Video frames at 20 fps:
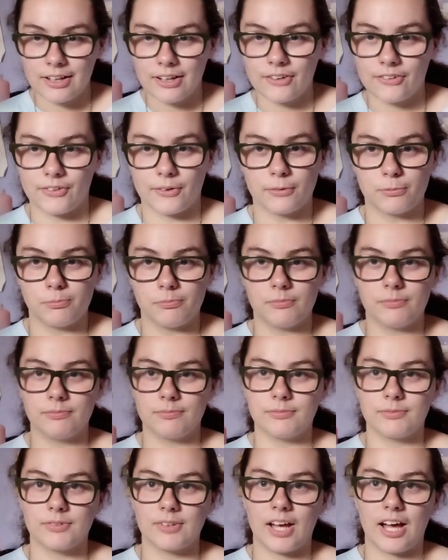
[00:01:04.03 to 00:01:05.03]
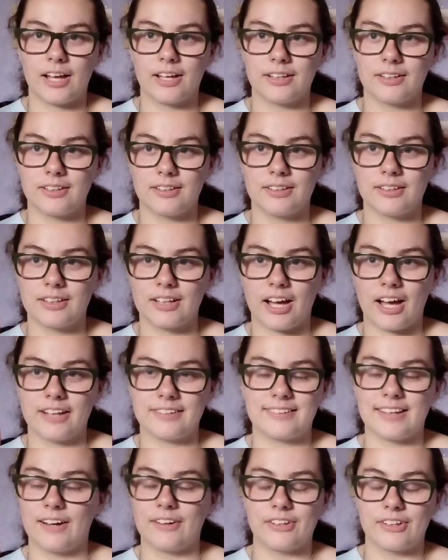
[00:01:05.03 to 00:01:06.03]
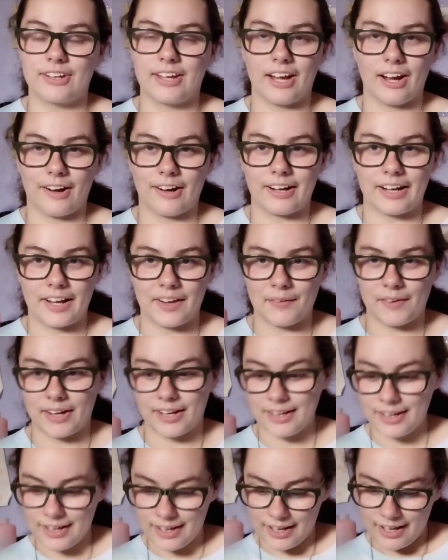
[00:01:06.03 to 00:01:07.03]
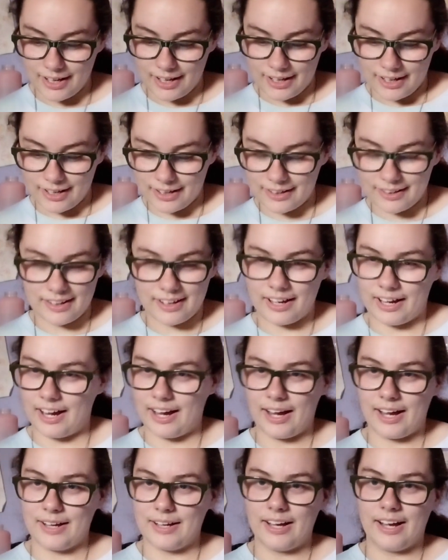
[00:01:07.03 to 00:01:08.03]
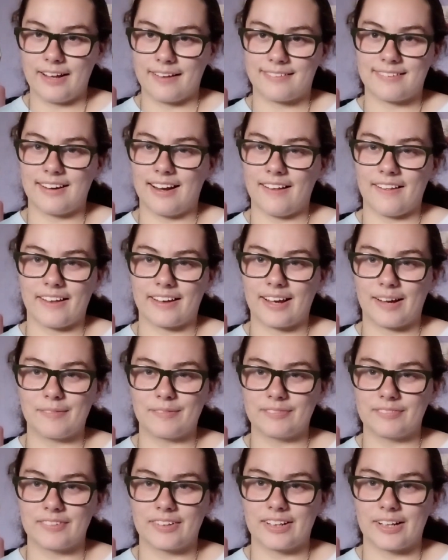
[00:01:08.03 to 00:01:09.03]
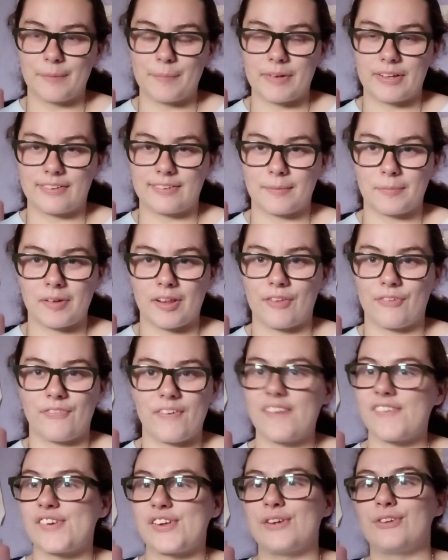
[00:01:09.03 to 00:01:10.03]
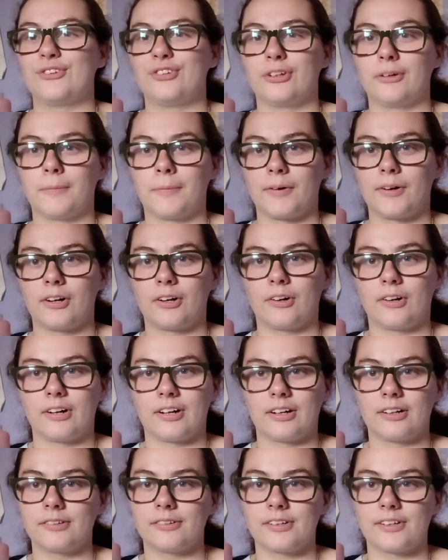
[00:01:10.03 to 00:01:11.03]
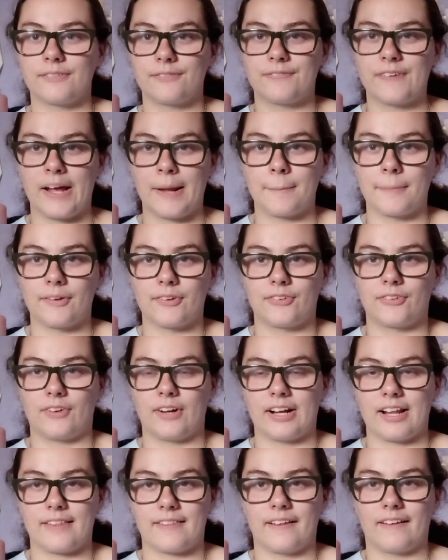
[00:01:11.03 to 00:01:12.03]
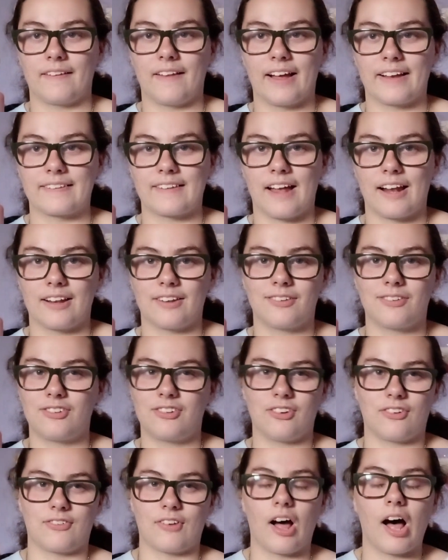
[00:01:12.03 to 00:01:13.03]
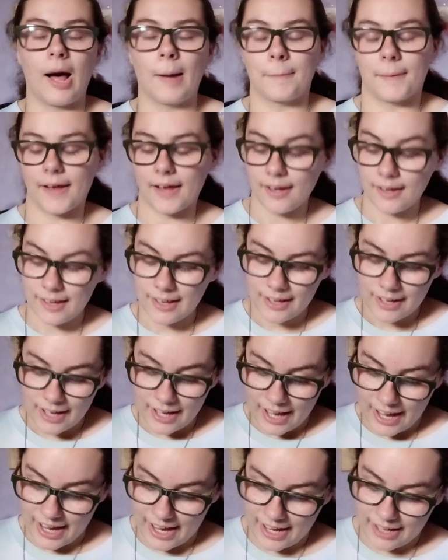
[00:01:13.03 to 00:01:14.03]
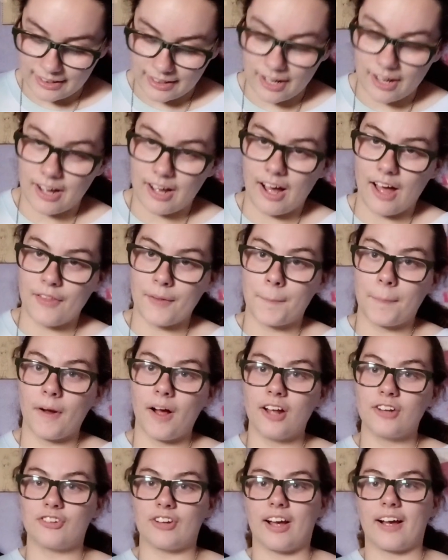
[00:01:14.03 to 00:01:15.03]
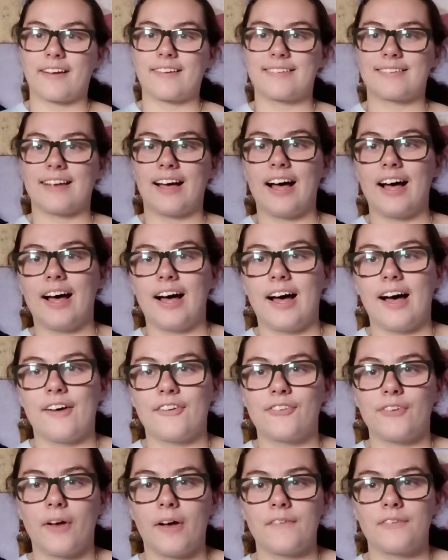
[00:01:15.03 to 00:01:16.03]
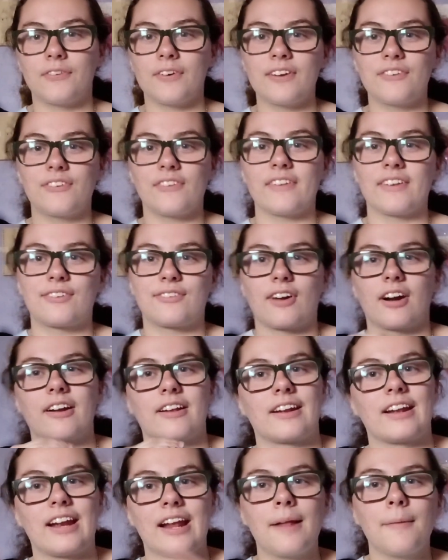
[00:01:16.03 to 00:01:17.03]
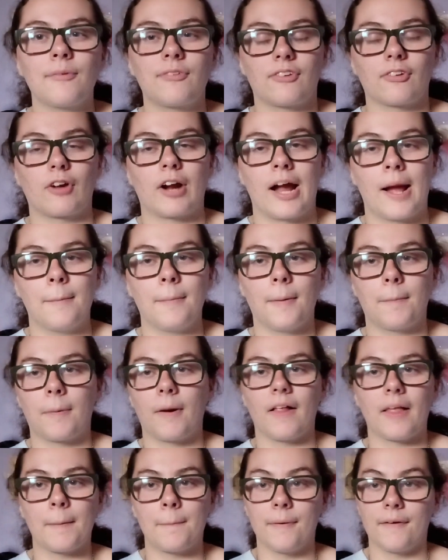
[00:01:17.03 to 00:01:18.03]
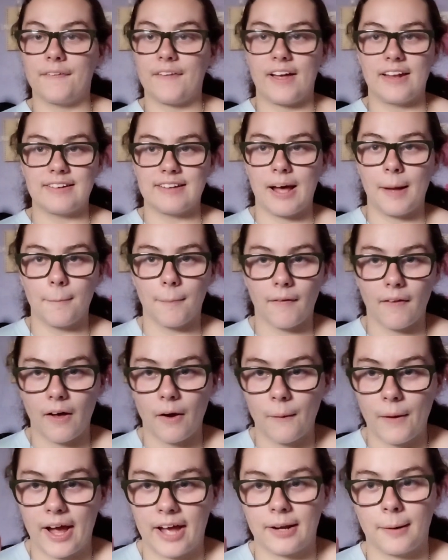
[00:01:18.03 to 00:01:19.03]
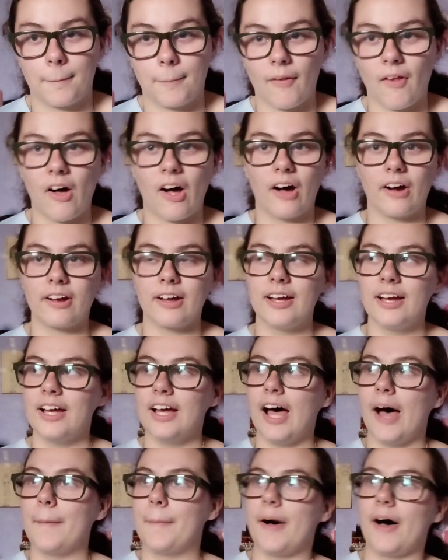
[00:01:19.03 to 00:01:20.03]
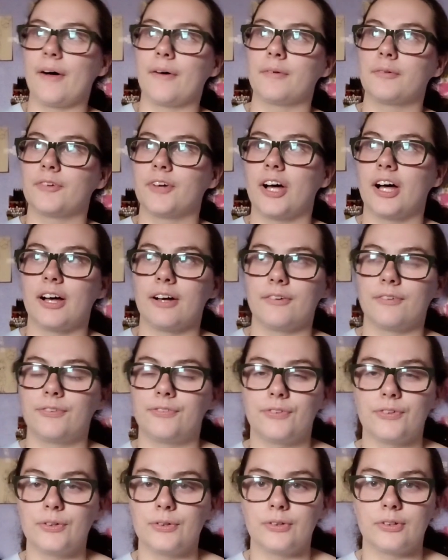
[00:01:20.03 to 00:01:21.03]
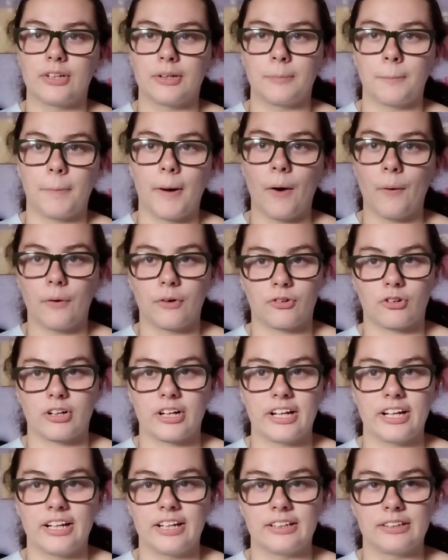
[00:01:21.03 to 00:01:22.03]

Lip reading: So I doubt you care anyway. It's not like I'm gonna be somebody's favorite YouTuber or famous or anything like that. It's just a hobby. And other projects. So I've recently started an Instagram. I'll probably put that down below, and a blog about food and poetry.